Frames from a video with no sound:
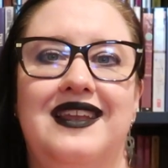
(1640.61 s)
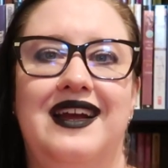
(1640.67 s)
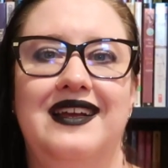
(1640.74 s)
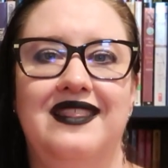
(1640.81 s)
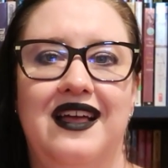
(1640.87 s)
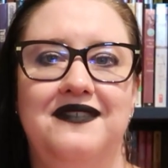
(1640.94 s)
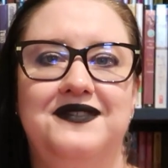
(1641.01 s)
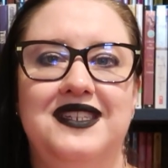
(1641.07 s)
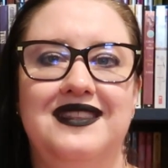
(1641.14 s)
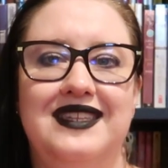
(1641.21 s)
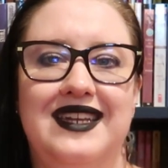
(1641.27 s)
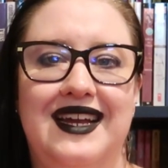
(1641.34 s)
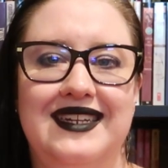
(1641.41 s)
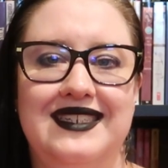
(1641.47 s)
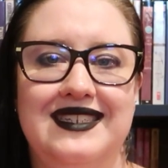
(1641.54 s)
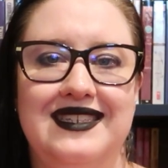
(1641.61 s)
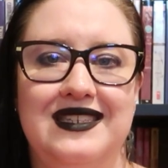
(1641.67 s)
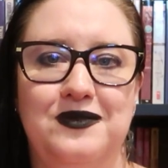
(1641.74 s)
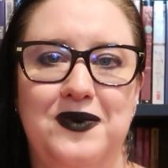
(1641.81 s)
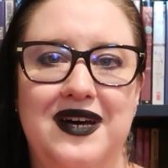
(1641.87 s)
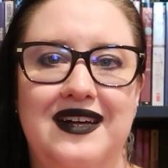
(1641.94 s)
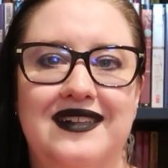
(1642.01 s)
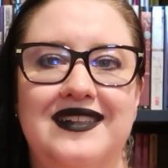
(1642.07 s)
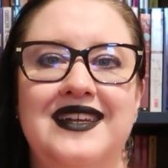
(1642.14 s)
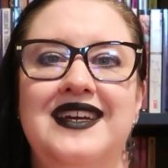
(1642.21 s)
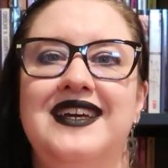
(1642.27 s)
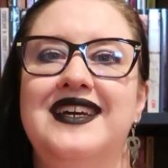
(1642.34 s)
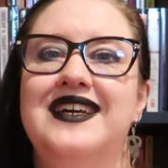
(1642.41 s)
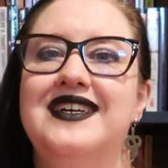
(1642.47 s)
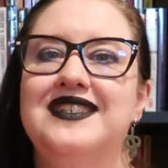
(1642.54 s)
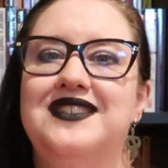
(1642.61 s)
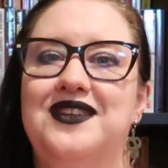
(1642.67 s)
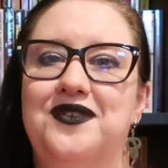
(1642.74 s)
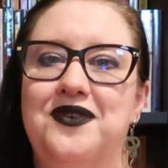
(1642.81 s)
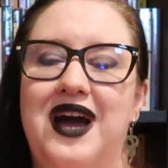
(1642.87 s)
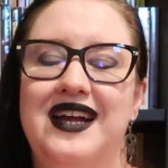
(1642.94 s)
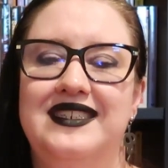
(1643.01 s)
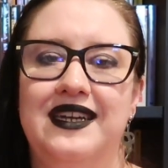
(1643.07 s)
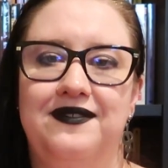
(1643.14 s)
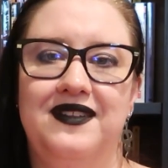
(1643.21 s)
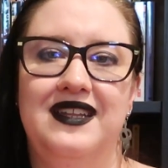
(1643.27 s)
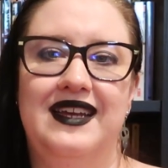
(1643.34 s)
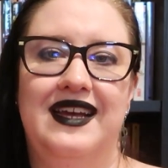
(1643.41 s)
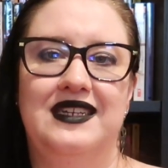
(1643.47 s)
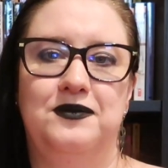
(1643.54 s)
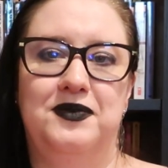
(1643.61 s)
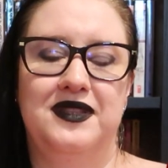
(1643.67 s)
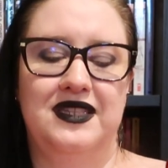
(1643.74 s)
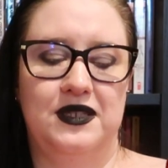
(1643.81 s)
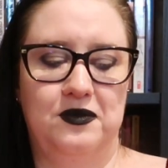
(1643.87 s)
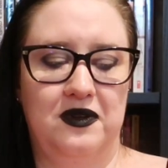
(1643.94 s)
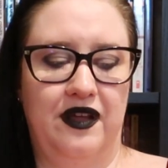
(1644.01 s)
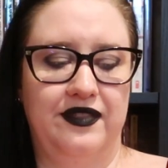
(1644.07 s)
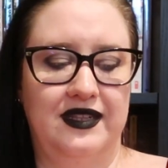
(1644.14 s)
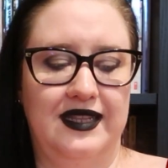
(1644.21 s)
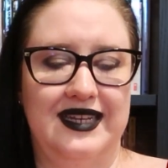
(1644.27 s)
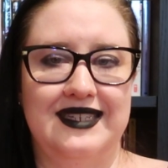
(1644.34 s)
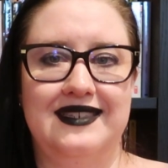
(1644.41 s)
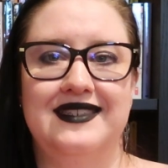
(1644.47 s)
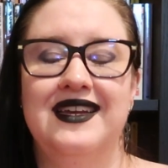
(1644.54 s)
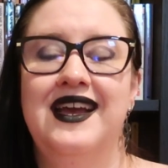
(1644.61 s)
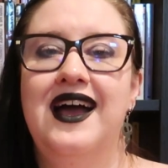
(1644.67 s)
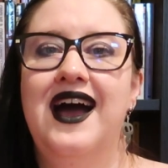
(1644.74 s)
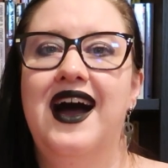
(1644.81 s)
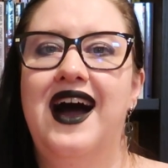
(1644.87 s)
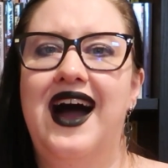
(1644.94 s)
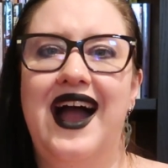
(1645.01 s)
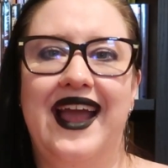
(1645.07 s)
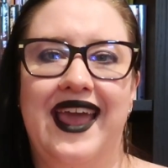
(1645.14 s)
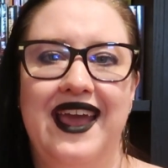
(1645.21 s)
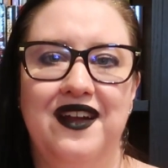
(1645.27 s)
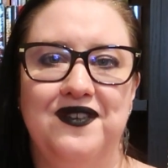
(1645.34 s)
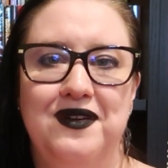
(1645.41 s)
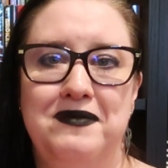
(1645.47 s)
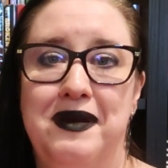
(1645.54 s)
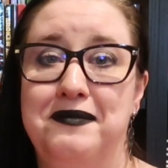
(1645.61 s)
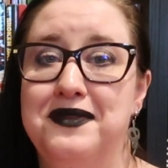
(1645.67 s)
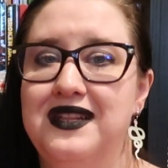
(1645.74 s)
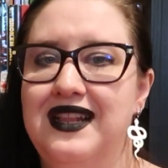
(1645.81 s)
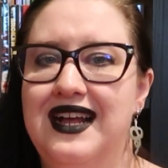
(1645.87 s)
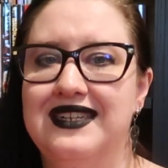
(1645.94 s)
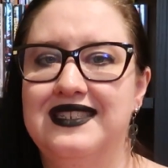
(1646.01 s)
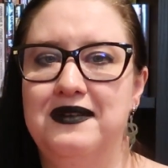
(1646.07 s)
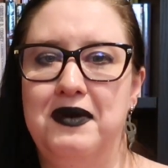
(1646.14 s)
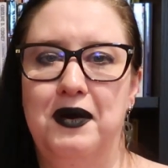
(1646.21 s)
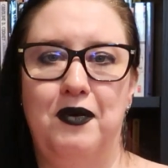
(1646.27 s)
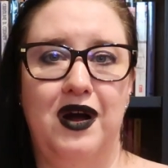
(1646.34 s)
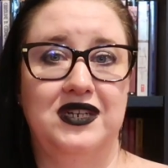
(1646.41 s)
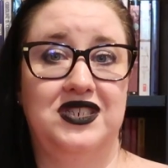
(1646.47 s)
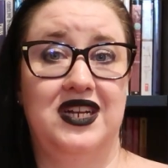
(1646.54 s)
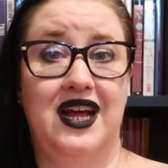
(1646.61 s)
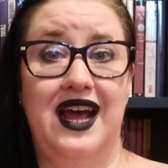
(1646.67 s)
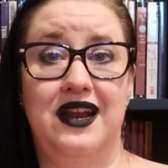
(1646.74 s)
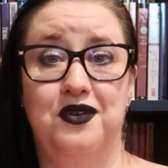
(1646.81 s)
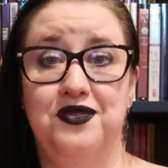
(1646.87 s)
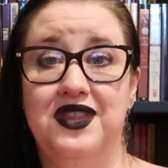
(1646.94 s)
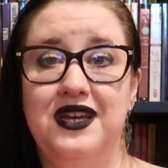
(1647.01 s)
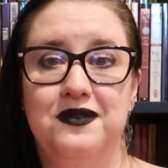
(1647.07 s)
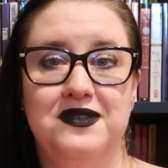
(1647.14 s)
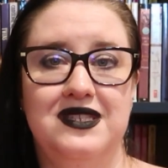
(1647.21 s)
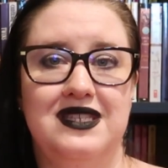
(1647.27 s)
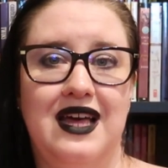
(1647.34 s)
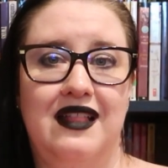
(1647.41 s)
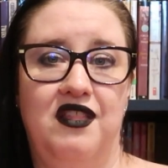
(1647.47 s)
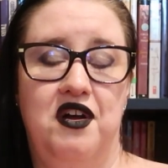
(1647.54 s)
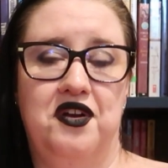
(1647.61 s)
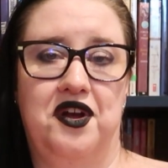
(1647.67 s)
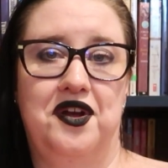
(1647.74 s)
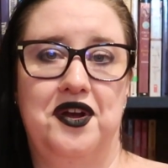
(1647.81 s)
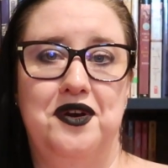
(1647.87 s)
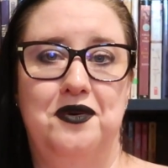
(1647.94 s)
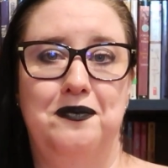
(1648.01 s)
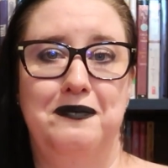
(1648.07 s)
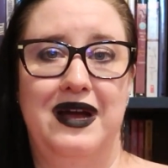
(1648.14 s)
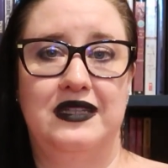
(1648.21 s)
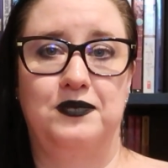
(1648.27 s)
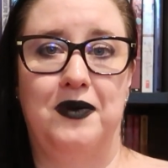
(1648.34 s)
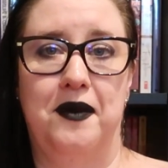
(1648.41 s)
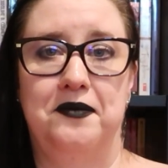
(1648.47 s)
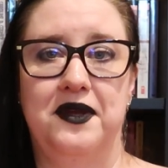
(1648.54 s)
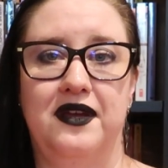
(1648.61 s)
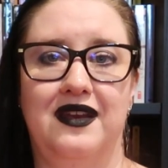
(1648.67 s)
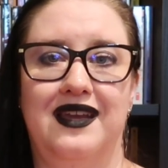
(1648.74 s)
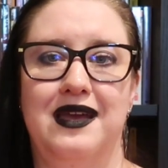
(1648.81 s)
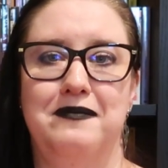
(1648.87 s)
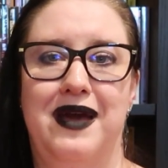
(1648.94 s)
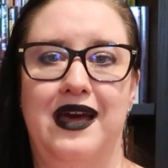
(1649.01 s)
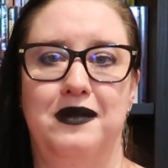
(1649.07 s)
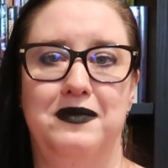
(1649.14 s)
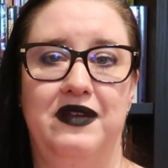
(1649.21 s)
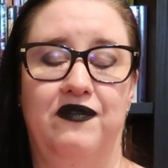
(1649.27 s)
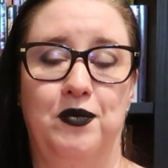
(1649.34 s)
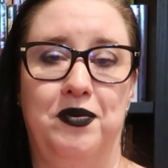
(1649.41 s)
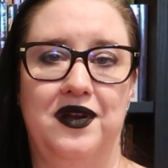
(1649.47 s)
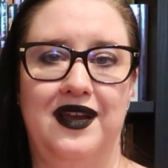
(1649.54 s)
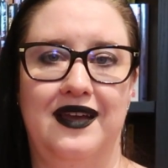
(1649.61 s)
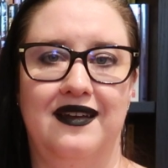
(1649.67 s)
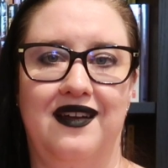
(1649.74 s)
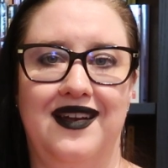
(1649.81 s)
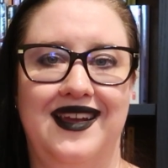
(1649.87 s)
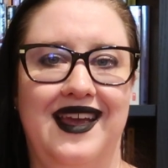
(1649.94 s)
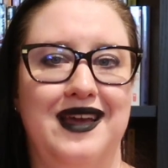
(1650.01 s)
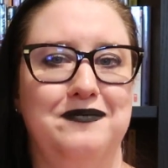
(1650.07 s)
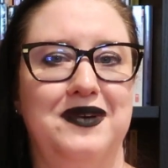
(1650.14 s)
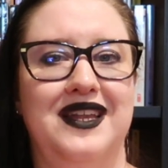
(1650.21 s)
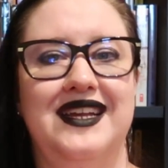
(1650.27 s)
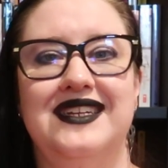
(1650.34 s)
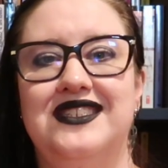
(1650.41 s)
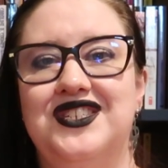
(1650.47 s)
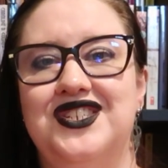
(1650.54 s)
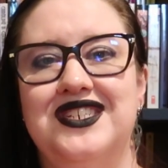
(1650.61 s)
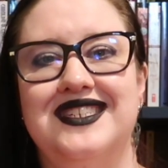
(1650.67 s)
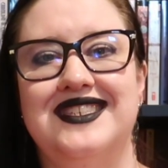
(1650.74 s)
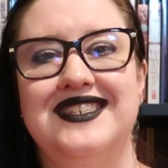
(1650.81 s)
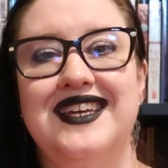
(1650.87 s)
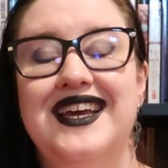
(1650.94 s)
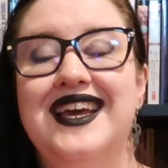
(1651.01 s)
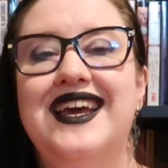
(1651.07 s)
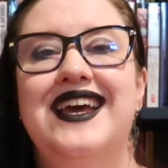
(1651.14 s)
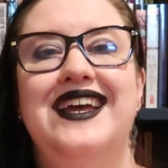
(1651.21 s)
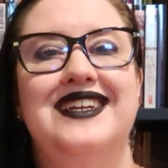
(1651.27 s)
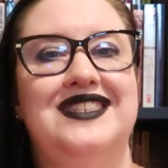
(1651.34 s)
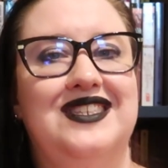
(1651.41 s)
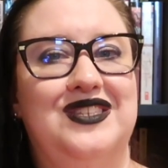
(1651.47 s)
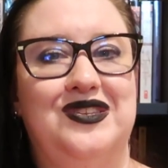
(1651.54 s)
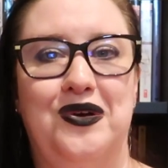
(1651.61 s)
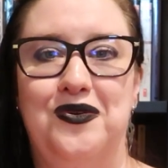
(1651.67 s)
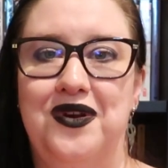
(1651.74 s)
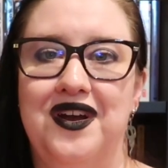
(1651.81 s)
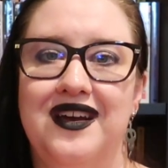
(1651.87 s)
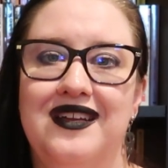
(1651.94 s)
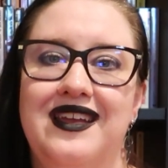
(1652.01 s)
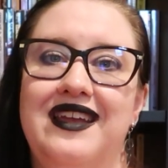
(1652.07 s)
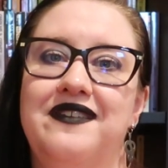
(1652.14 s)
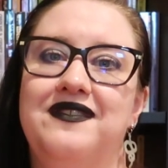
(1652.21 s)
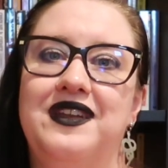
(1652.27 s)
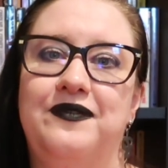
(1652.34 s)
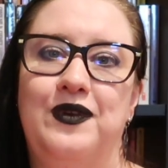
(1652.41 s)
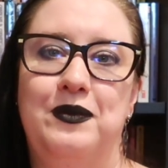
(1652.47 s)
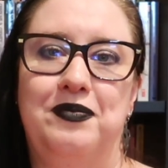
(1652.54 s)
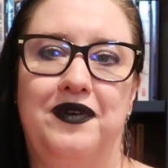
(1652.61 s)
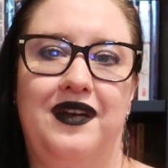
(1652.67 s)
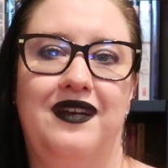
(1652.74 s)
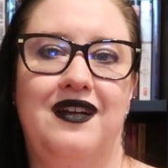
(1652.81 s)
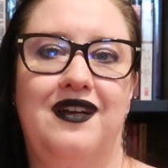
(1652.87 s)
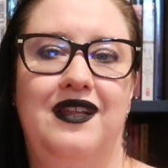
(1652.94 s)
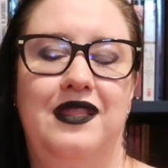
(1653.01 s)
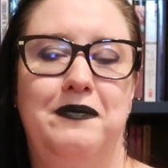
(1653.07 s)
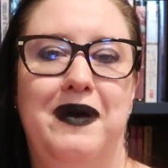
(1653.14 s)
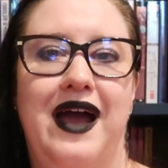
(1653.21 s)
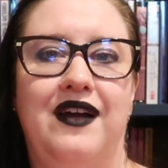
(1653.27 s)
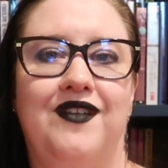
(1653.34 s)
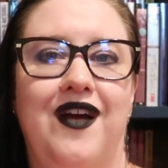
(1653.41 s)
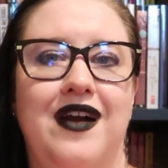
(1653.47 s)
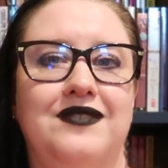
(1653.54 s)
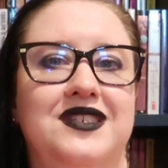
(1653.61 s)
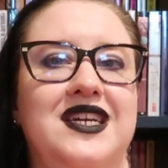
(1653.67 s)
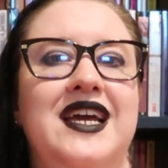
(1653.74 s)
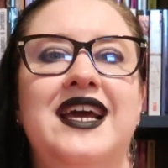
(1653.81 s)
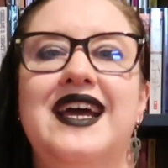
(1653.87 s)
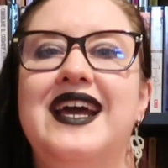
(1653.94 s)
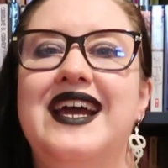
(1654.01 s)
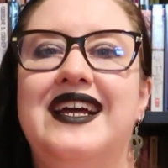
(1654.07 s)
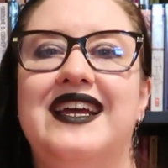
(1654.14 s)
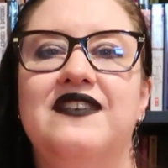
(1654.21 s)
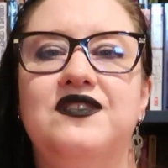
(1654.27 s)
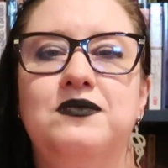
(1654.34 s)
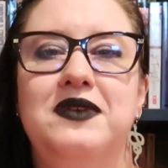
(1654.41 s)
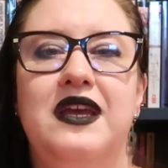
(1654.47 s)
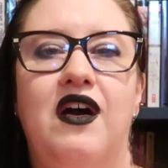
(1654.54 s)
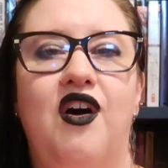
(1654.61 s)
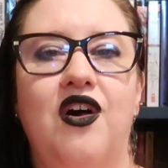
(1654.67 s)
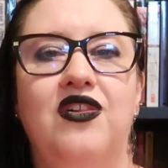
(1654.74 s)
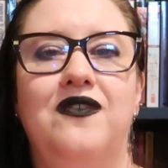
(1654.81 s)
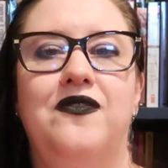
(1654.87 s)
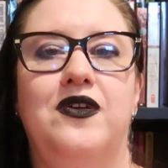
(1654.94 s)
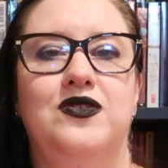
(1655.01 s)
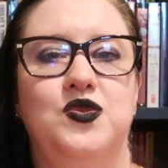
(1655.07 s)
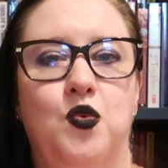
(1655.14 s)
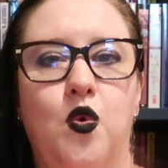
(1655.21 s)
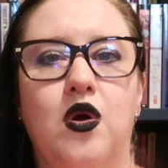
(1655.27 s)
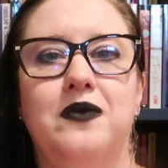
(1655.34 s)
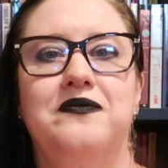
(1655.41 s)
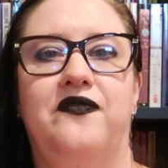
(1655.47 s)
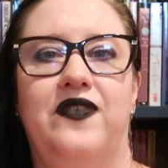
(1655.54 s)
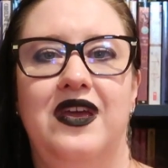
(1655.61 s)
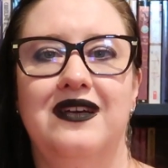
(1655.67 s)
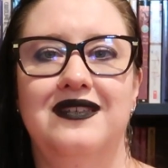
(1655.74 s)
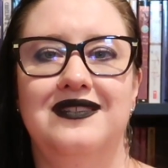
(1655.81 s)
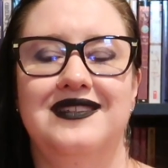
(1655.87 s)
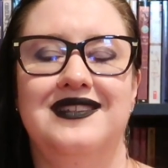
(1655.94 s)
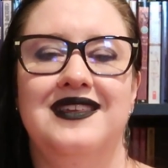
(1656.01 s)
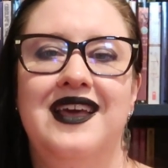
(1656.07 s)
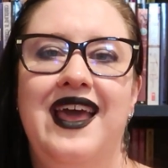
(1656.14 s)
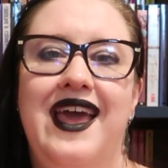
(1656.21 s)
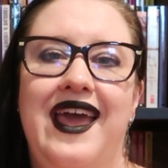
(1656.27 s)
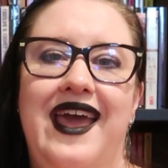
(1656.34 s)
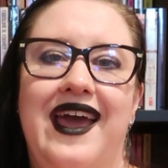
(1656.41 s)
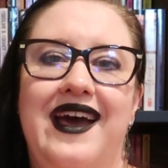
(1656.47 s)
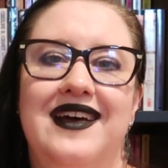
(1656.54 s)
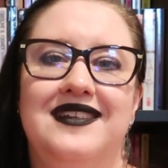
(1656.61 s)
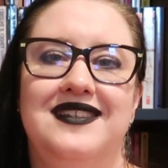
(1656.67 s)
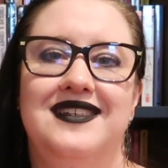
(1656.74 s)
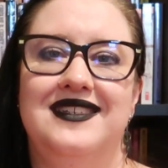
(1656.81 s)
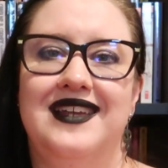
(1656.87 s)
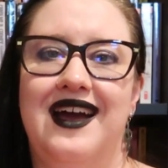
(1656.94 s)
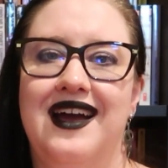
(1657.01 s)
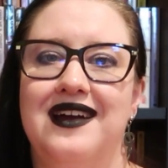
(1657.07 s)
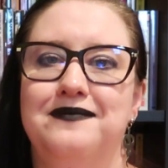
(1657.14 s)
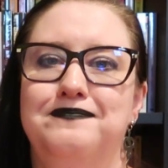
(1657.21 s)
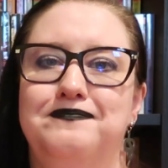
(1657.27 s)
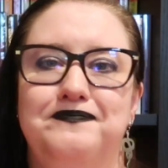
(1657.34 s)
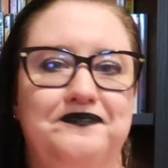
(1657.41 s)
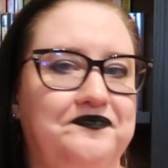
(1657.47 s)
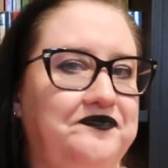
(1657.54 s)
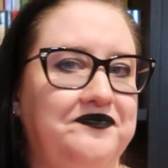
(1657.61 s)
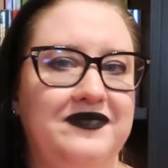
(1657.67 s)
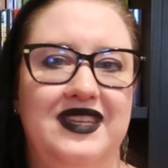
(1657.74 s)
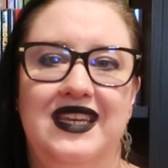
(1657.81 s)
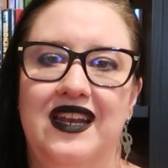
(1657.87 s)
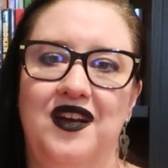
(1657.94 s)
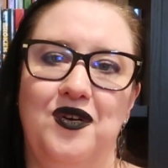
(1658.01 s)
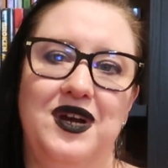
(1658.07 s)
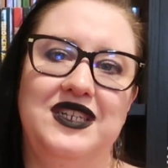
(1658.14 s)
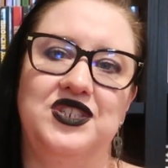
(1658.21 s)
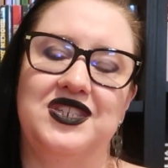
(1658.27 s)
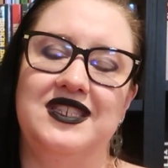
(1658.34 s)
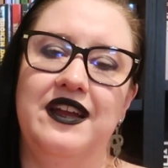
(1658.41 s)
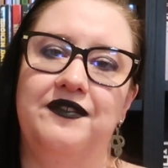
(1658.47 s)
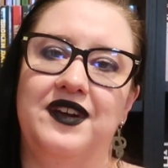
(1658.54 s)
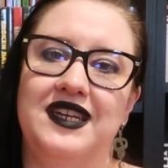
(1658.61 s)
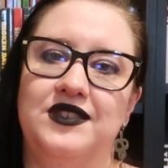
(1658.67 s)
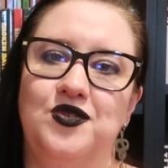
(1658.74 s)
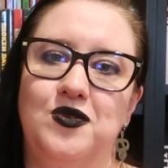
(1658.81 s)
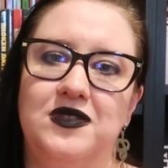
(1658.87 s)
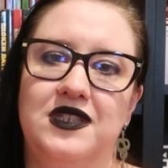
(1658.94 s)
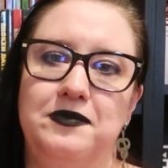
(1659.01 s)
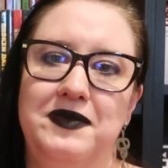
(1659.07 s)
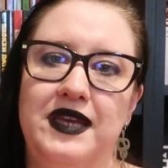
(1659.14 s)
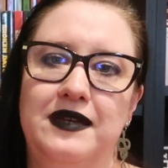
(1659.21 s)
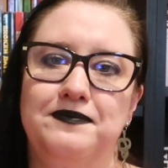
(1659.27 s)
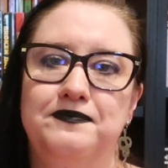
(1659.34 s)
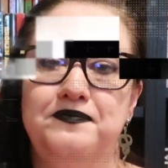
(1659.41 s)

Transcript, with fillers: that I loved in the 90s as well. So I definitely had to put this one on the list. I can't remember the last time I watched it. I don't think it was that long ago. Matt's probably going to get mad at me for putting it on again, but it's just, it's so good. Even if we put it on in the background, it gives me all of those warm feels and, um, you know, it just never gets old to me.